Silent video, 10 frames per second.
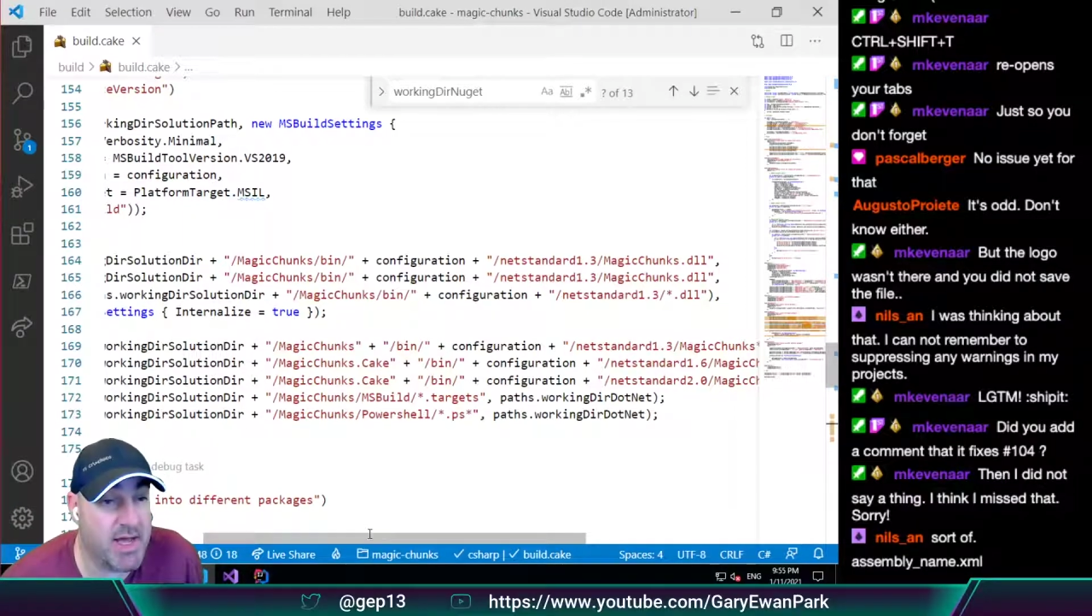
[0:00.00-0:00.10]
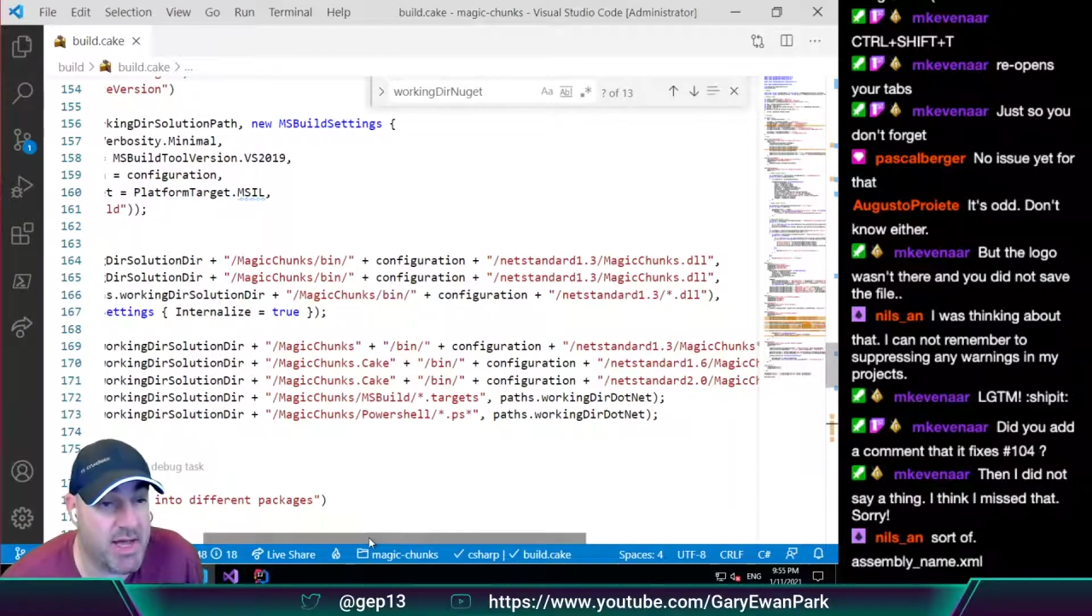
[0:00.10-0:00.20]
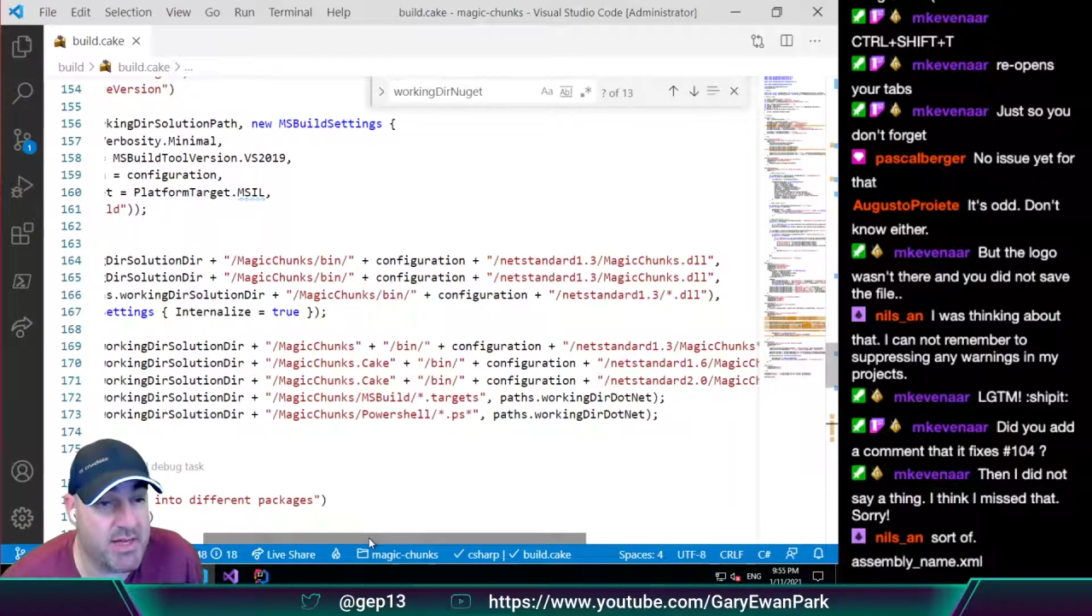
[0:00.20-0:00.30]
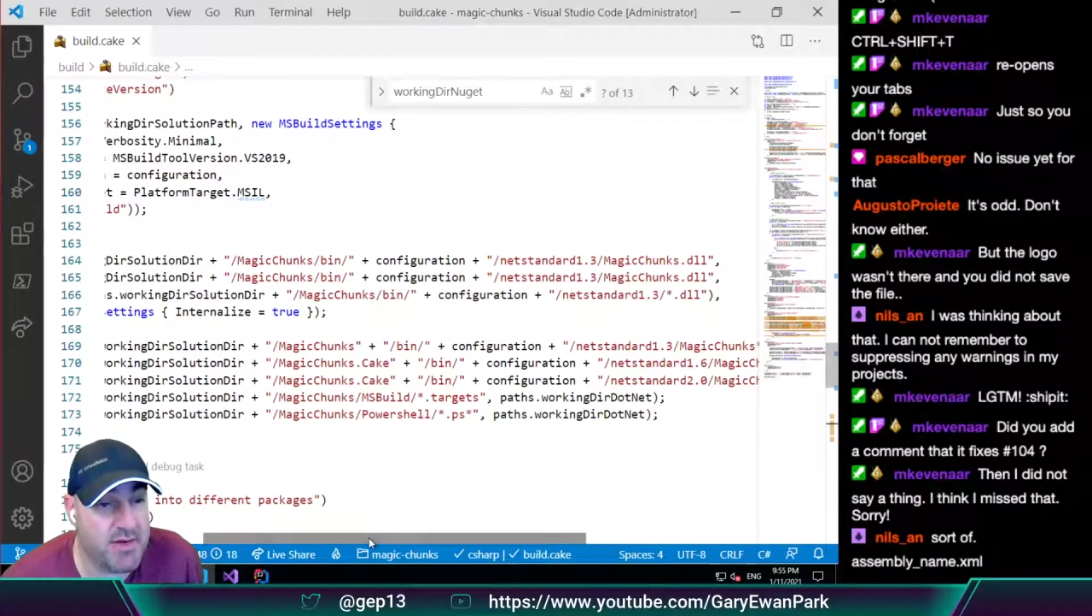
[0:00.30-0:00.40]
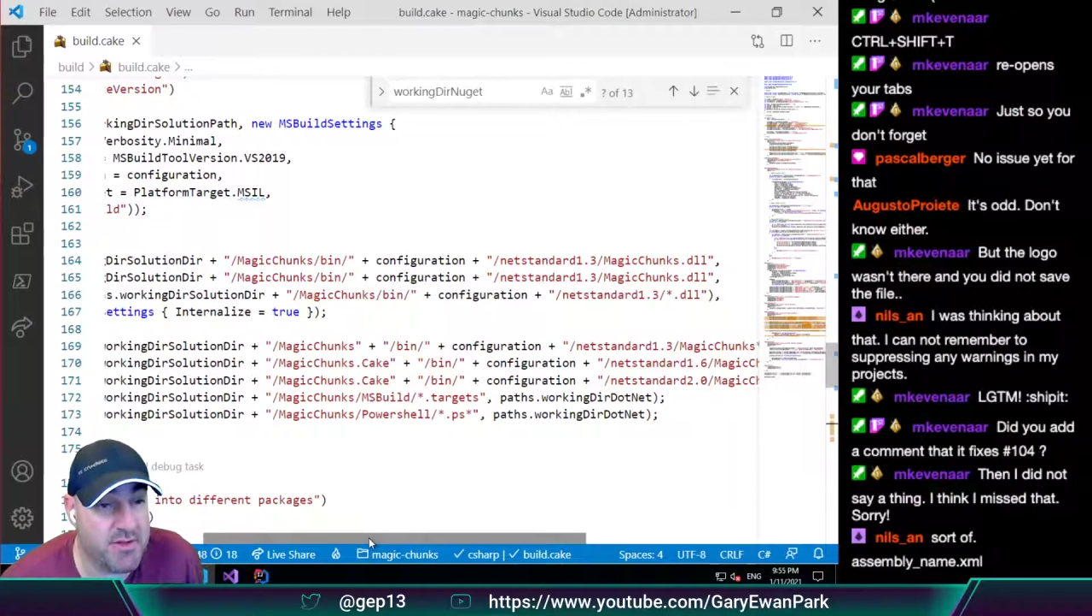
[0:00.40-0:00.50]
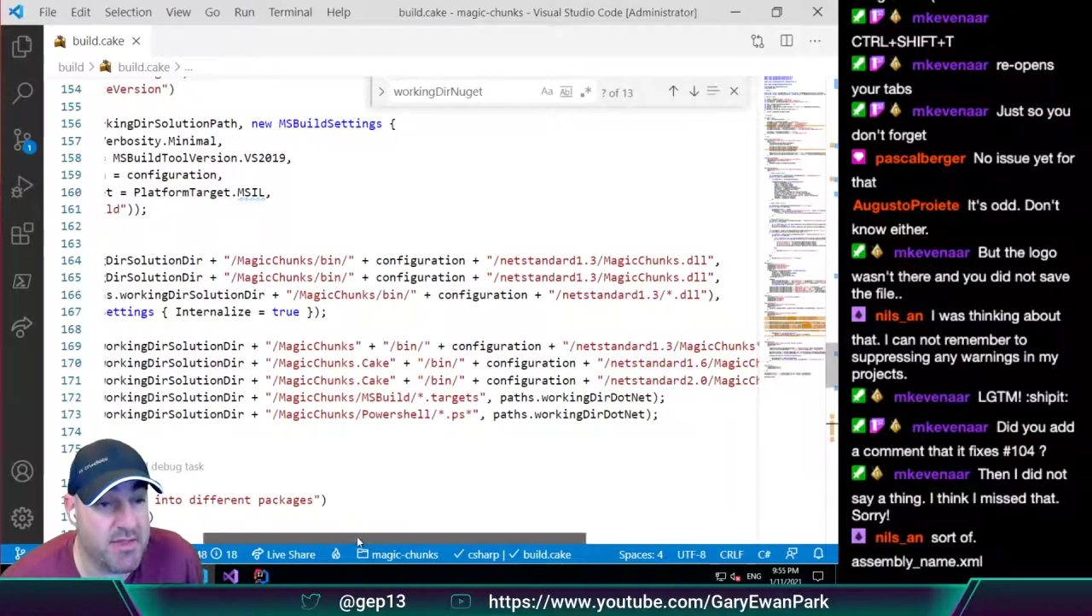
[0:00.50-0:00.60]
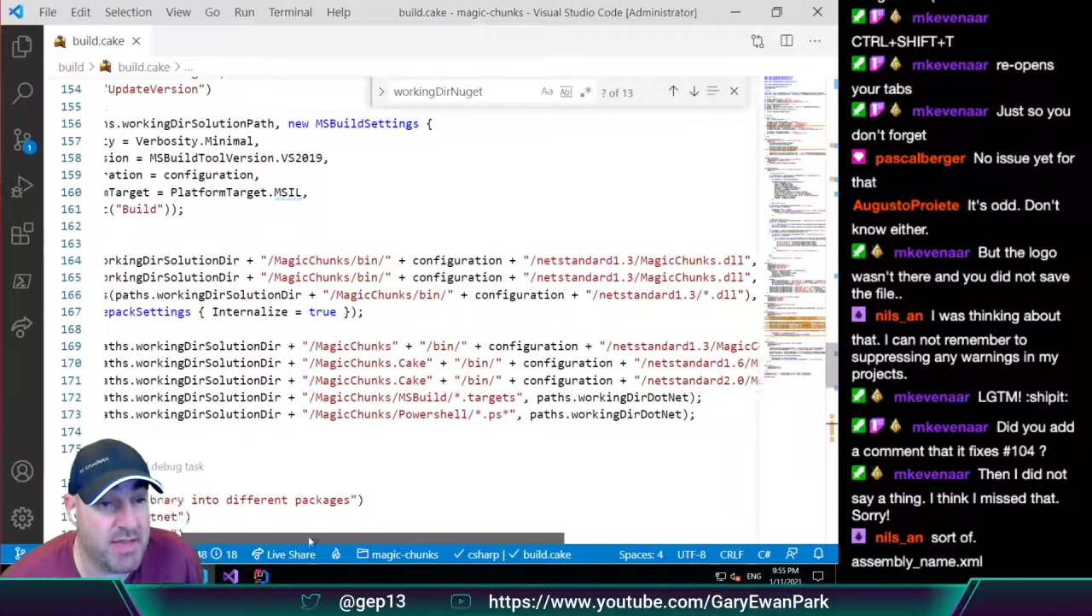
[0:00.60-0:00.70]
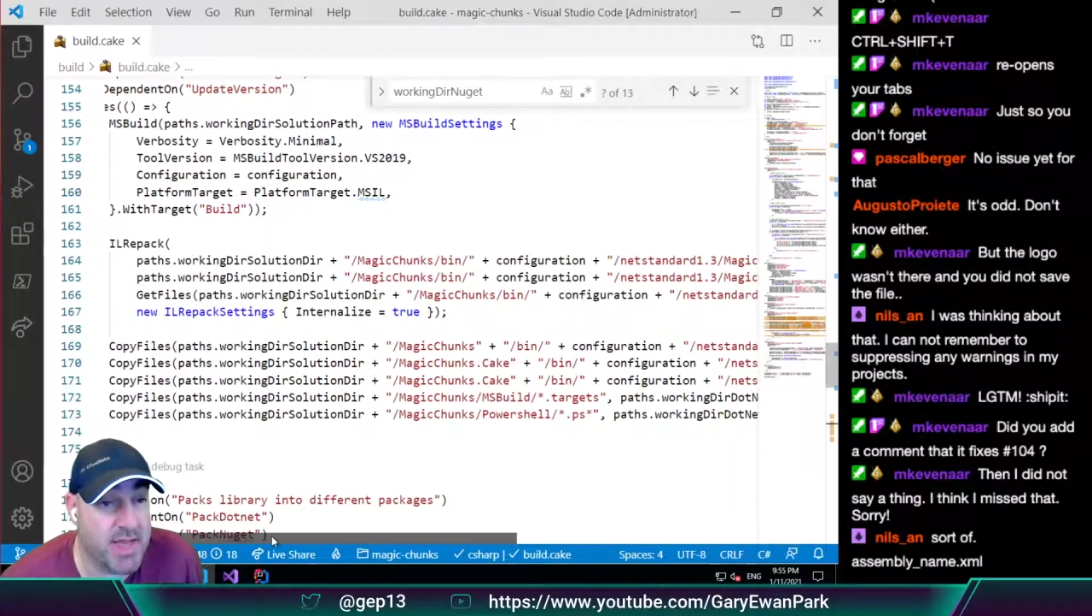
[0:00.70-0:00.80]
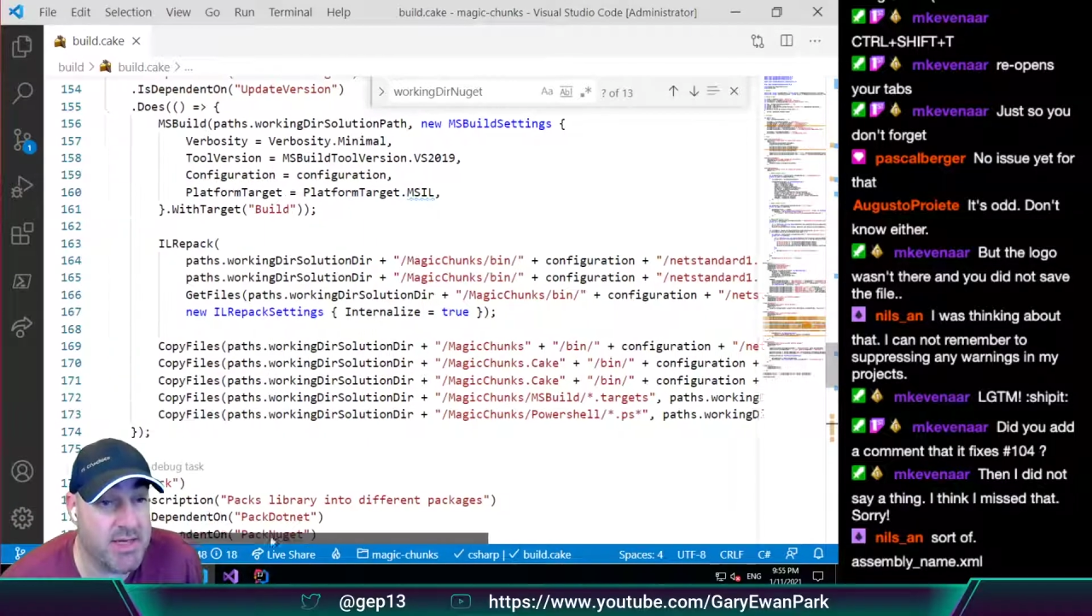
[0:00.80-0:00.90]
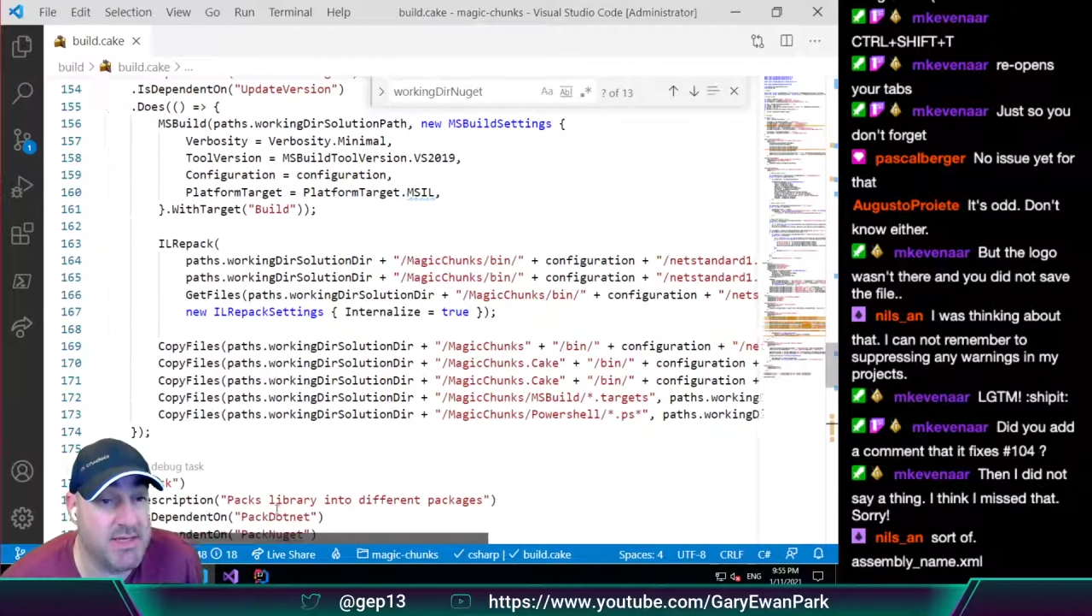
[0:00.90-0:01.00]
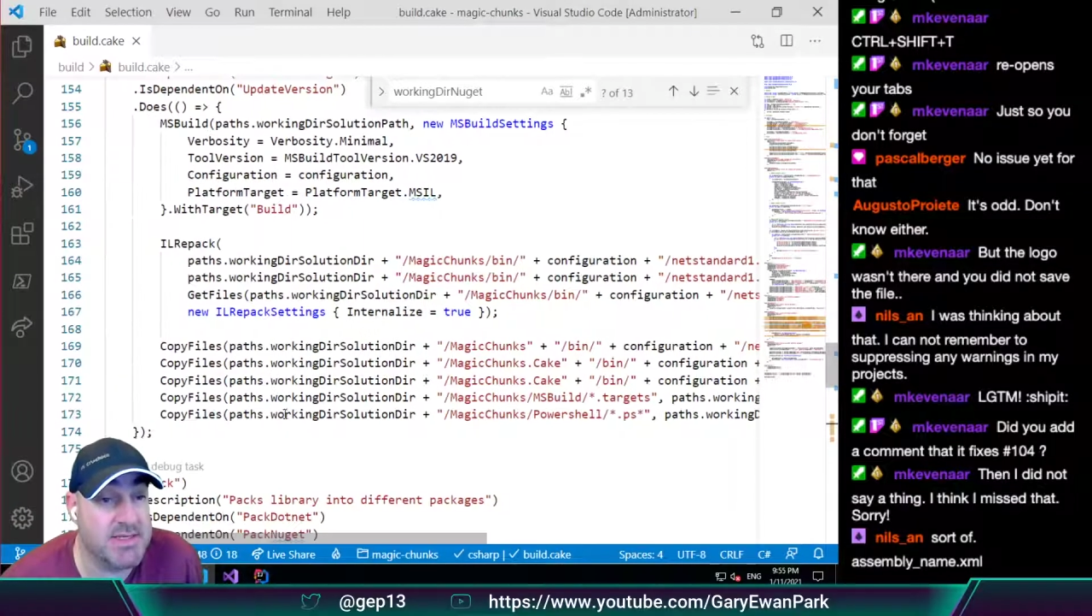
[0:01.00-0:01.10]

add another line into